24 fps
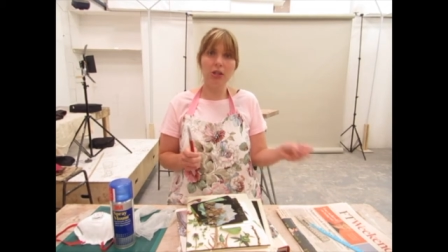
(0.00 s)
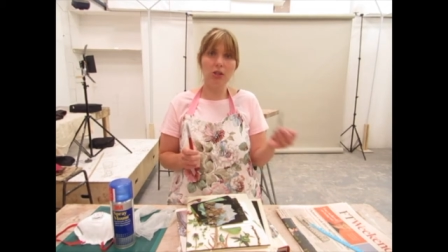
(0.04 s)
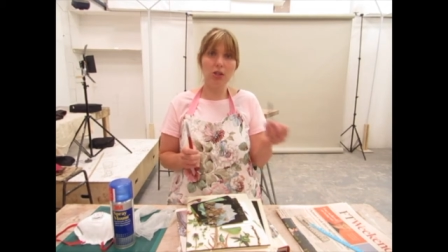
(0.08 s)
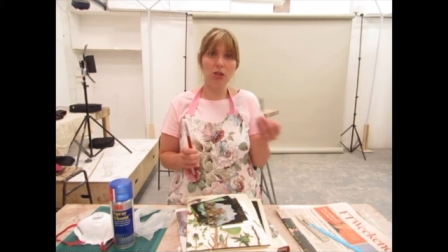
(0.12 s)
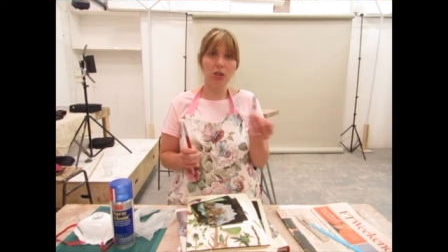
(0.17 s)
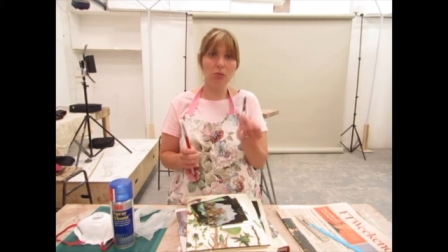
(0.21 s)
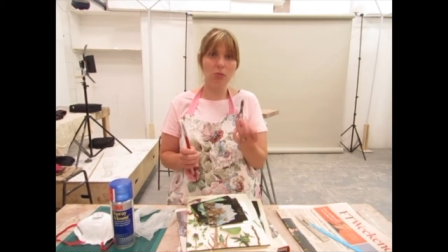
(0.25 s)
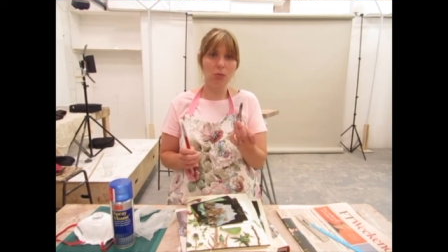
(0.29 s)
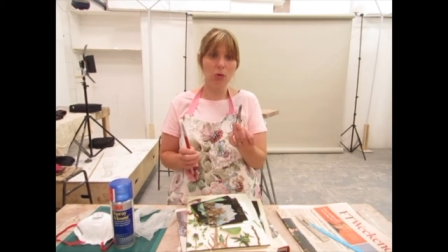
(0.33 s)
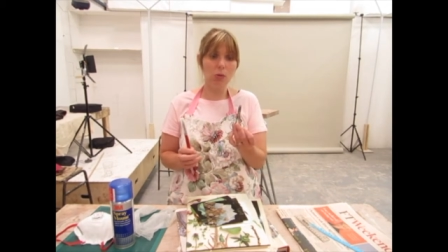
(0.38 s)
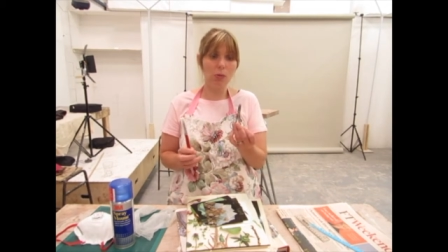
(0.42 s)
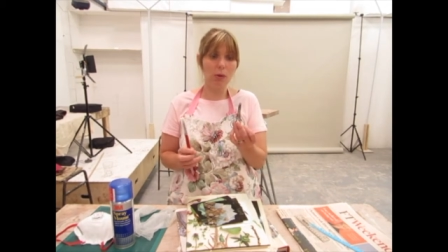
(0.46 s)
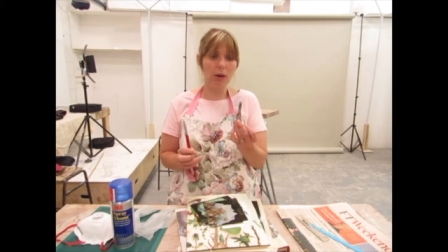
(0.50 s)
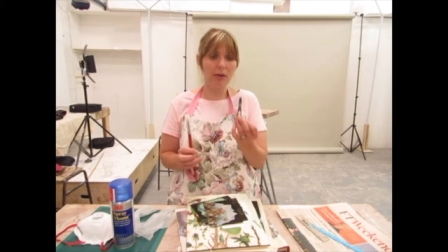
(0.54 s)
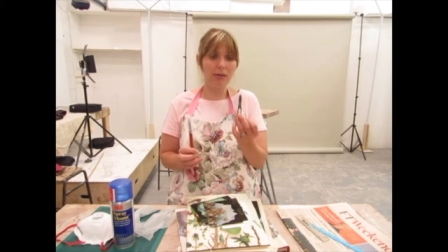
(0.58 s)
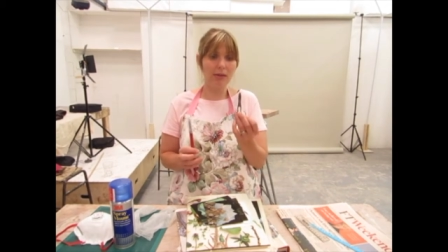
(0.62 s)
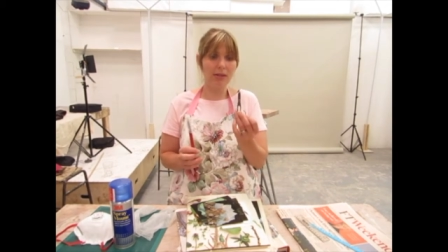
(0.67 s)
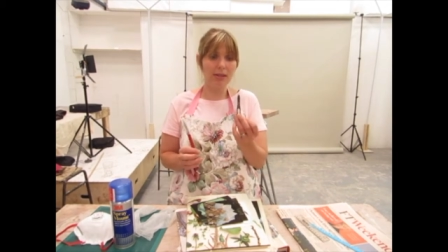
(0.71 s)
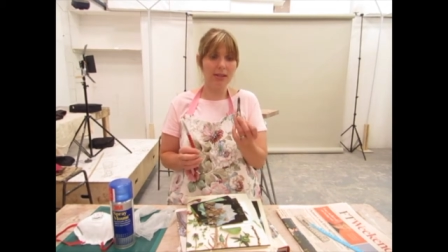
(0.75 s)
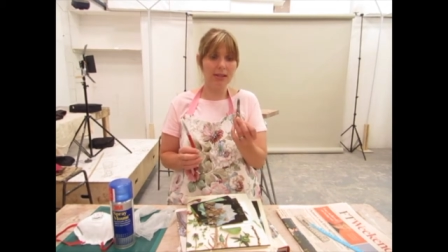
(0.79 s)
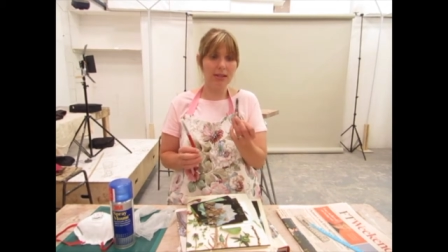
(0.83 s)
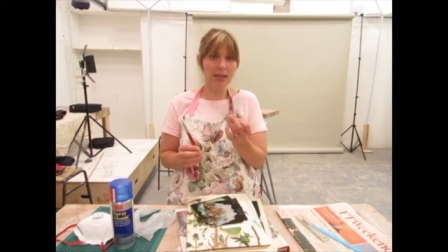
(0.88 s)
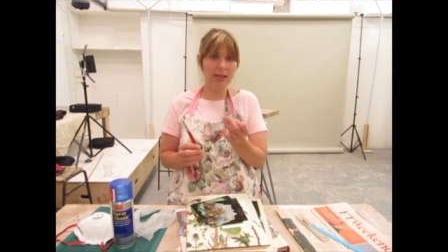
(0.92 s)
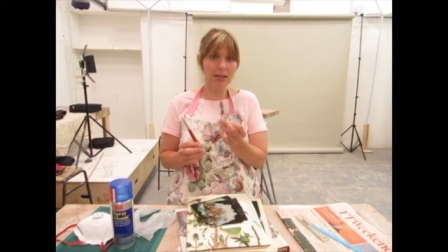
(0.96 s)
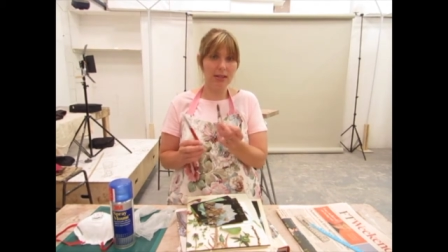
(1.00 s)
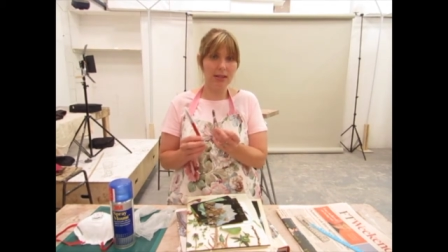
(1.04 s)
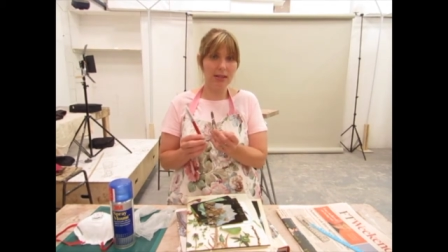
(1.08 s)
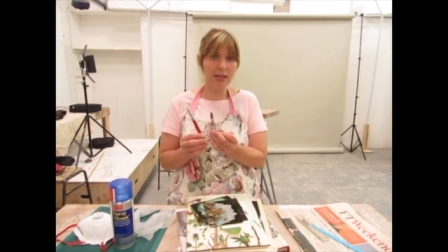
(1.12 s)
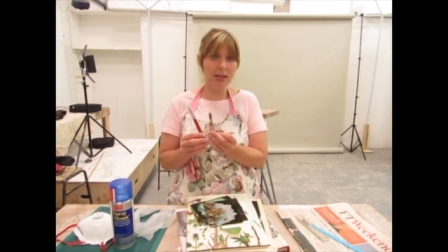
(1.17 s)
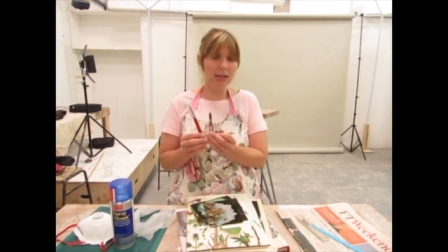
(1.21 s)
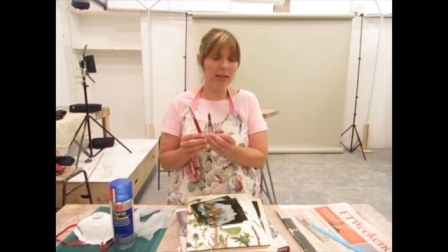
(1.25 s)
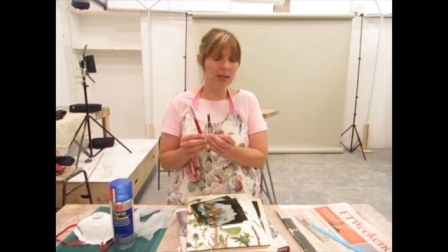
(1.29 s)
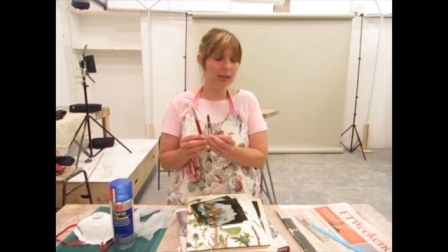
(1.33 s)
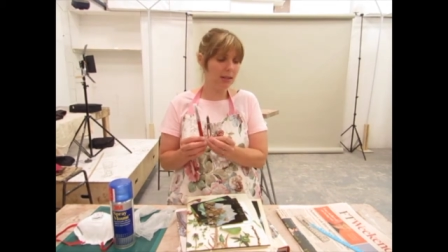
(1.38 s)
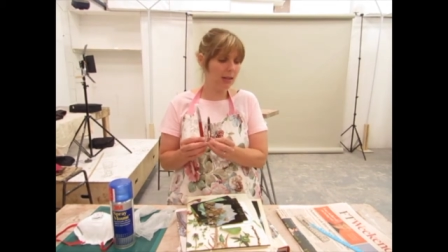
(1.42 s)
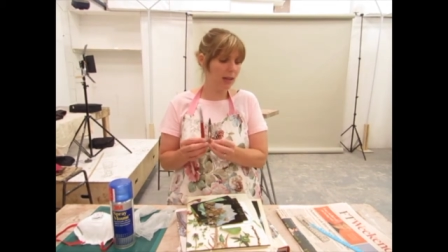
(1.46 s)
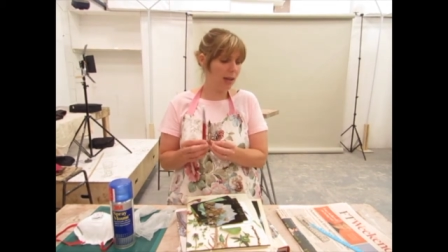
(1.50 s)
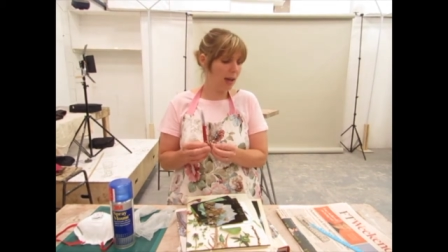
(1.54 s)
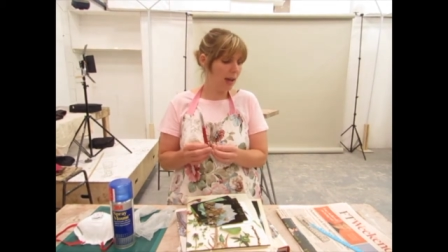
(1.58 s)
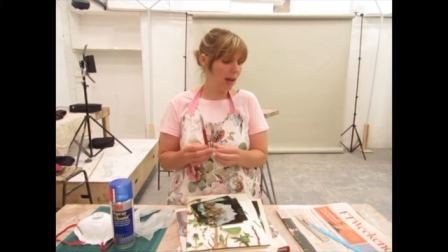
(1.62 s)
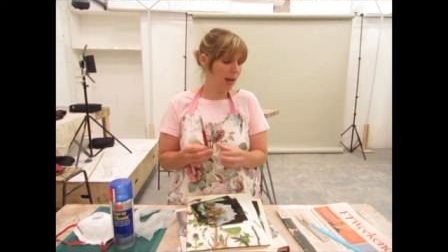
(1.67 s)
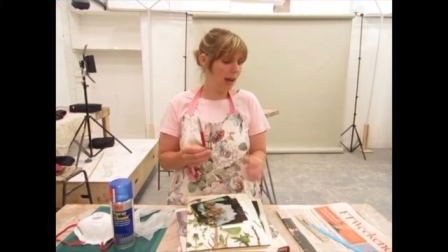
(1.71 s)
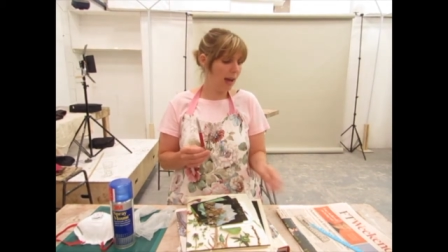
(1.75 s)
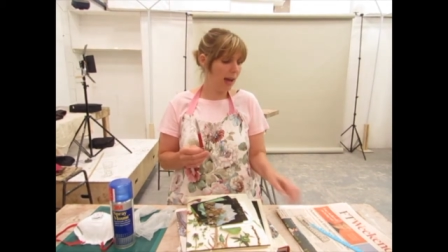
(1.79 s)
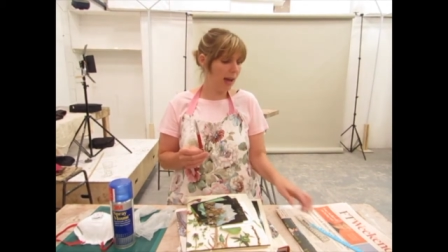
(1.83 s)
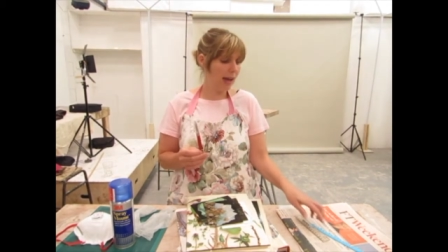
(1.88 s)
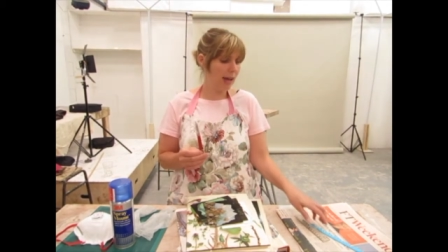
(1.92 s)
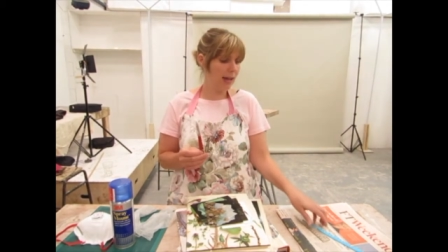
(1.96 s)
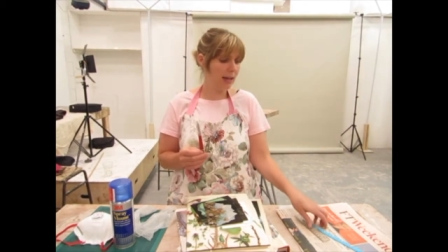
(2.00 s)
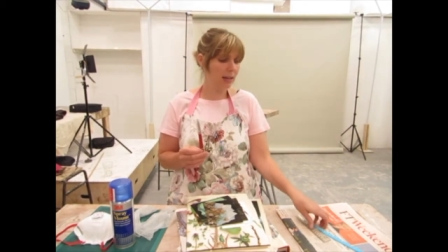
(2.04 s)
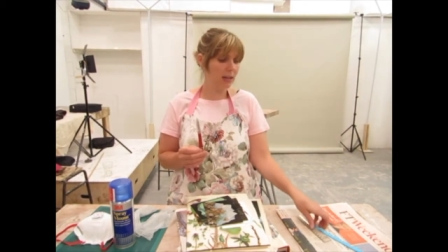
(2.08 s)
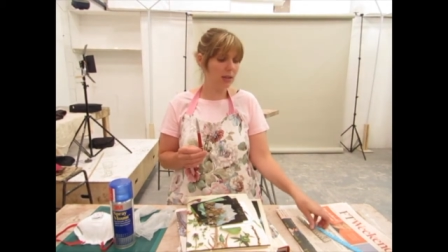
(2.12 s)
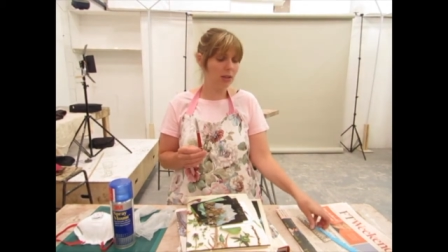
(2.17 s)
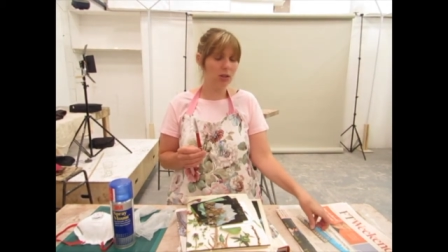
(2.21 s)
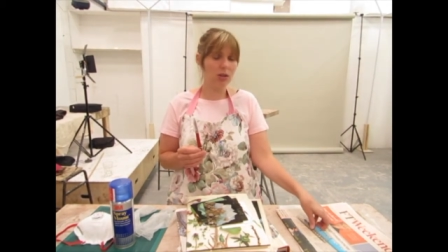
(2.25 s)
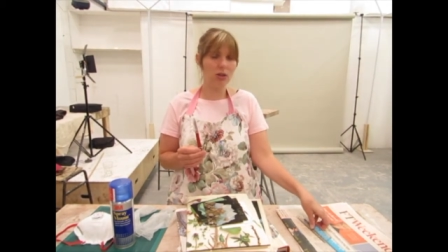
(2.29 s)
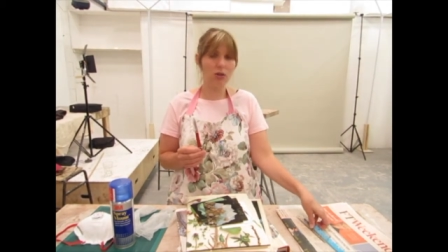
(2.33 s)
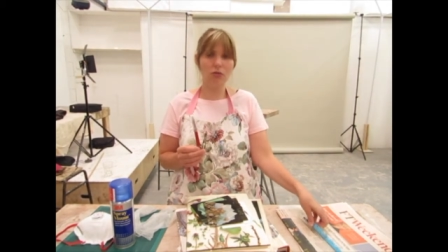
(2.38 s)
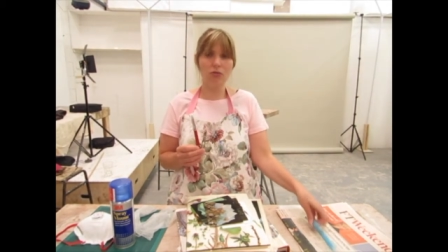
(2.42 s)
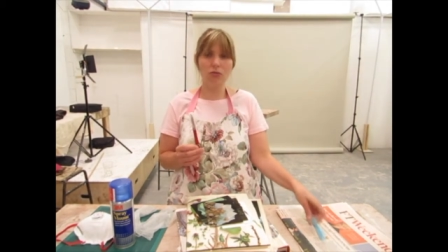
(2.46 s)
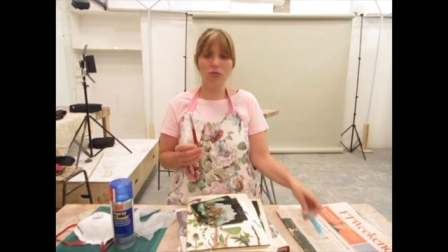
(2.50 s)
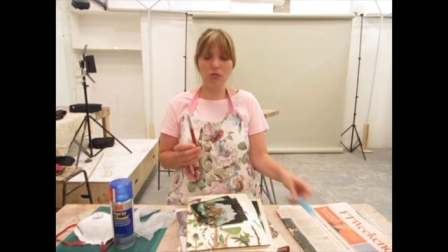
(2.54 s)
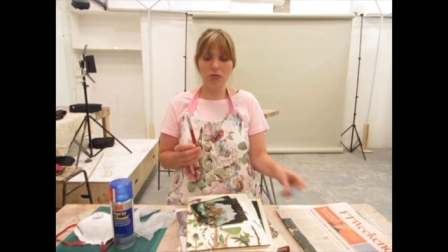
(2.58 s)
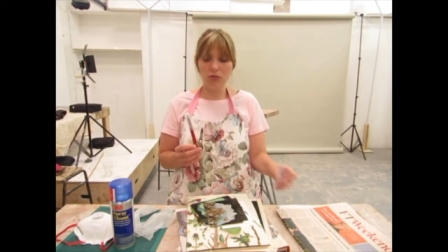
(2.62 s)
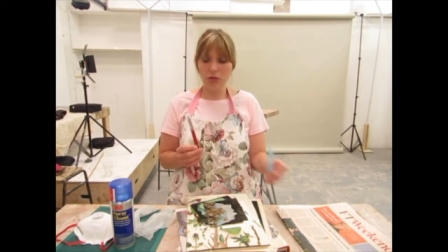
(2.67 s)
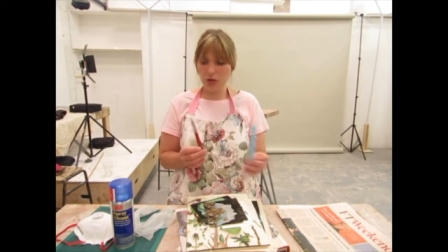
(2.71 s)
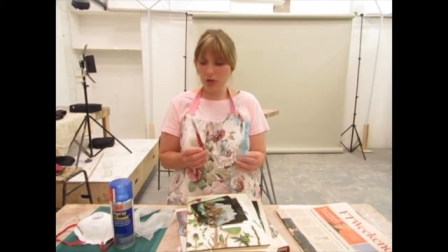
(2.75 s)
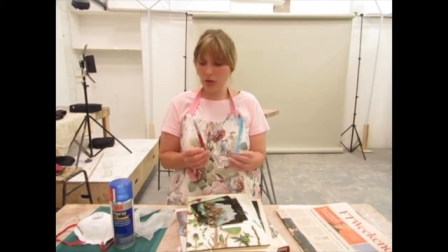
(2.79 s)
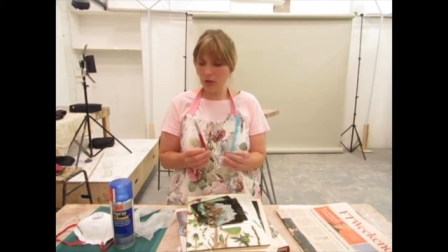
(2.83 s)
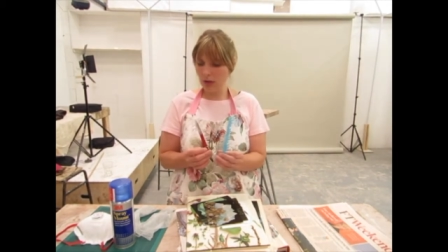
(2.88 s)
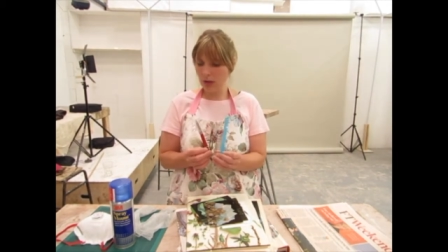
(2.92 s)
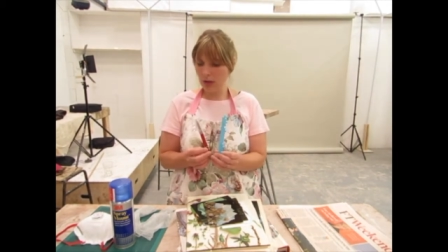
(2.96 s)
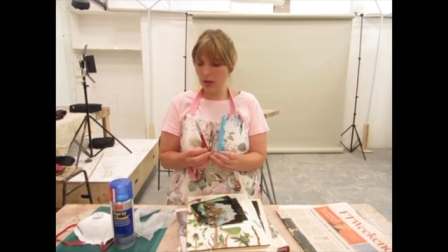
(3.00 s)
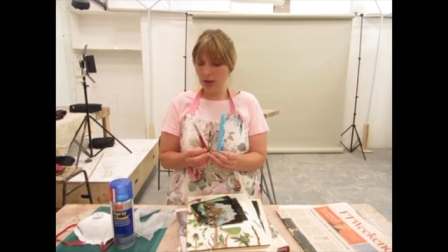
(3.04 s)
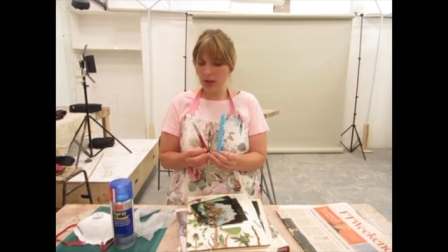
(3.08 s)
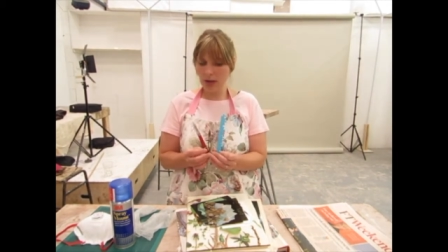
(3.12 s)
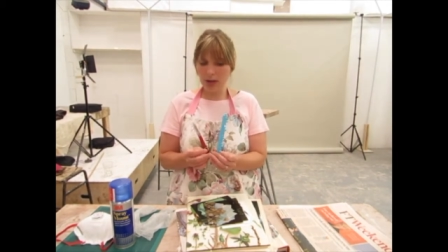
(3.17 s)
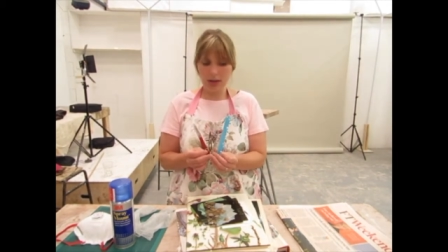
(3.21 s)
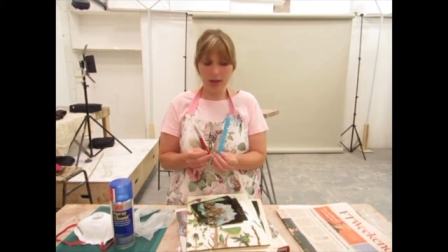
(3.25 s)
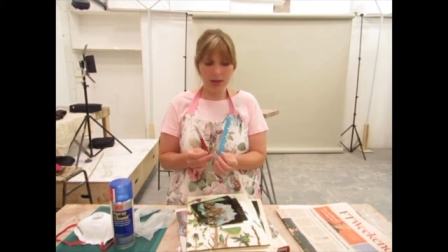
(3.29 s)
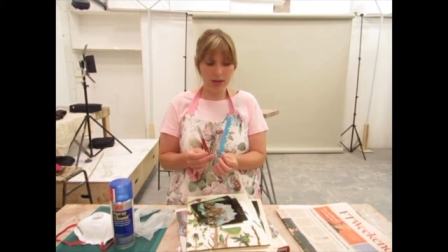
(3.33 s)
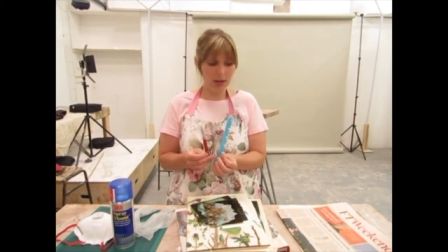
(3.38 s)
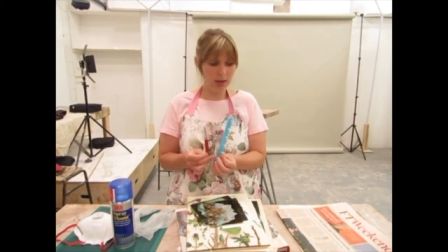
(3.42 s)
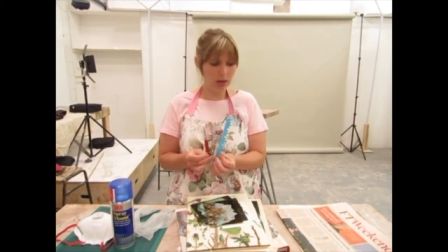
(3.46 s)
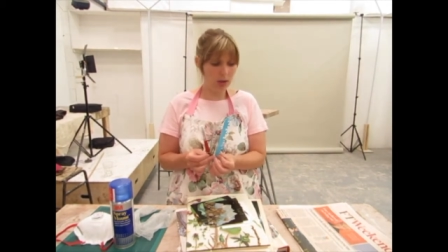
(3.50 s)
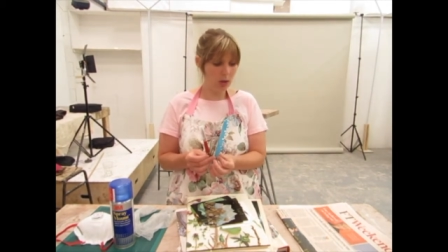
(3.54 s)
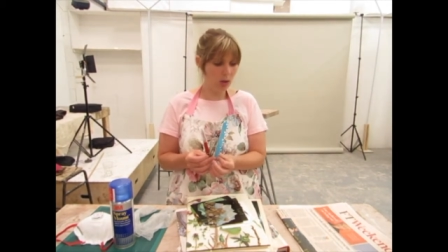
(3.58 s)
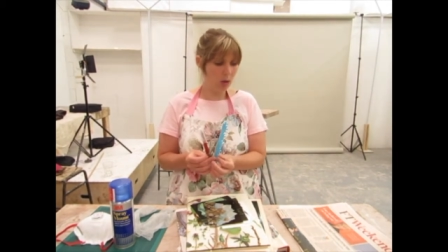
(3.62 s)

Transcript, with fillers: to use a small pair of scissors and some rulers.